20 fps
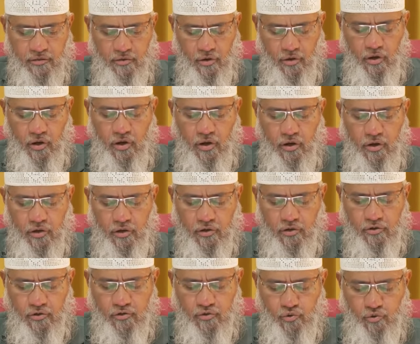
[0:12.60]
or
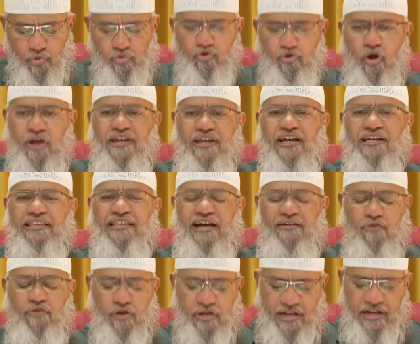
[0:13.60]
to join a
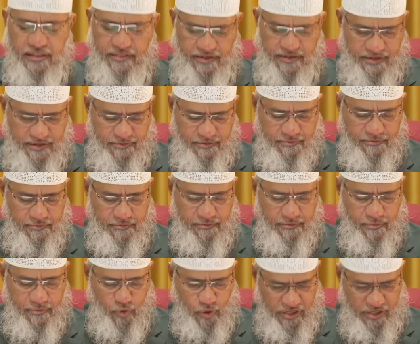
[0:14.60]
dawa organization?
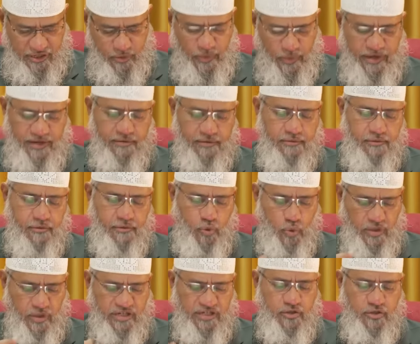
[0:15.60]
Question one.
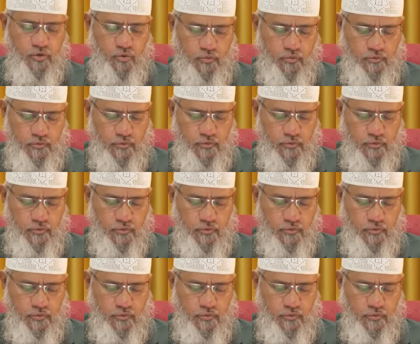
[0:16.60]
Question two.